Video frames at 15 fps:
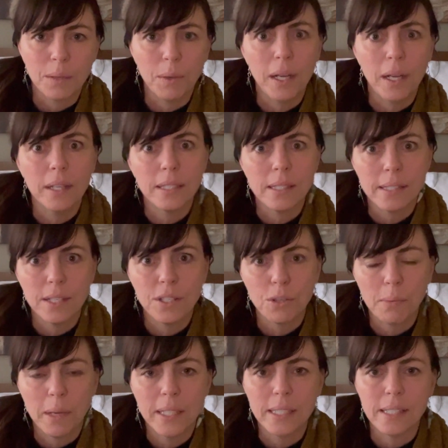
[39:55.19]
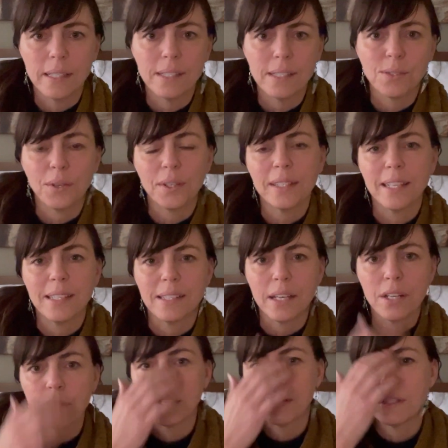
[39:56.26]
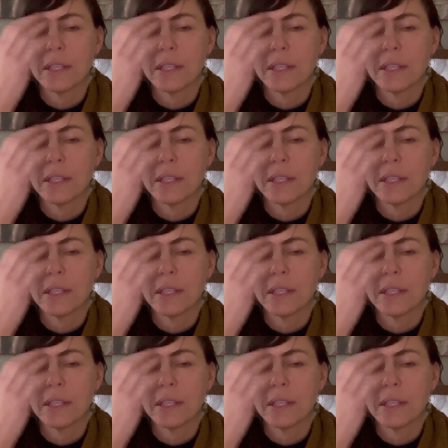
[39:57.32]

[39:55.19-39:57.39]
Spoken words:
well, you send your money to these organizations